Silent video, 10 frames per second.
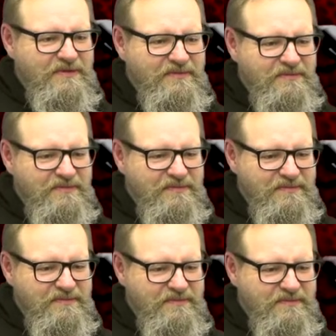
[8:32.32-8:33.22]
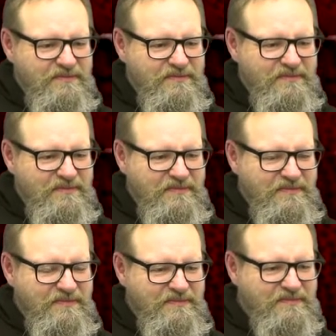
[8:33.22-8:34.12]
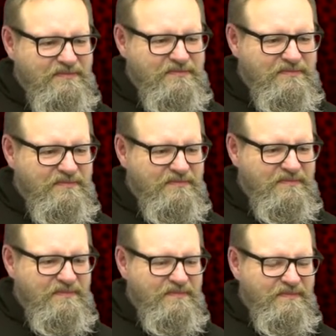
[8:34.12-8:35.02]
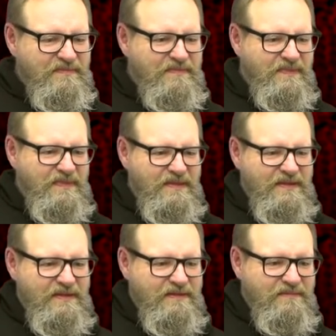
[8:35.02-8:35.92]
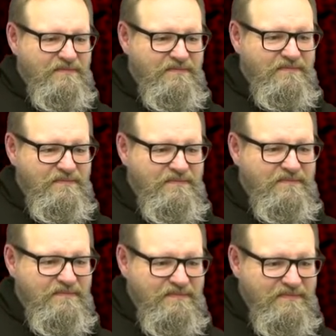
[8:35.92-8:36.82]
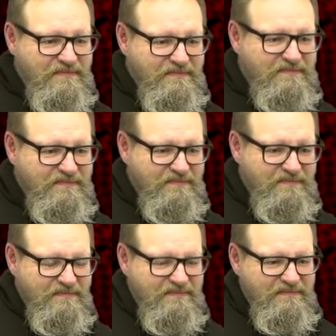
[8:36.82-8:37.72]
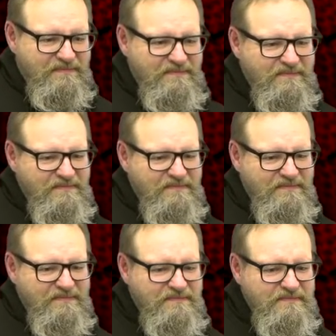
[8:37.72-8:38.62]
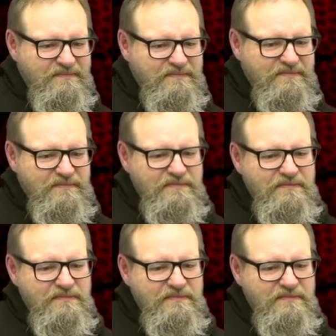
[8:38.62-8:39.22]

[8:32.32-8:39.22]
[no speech]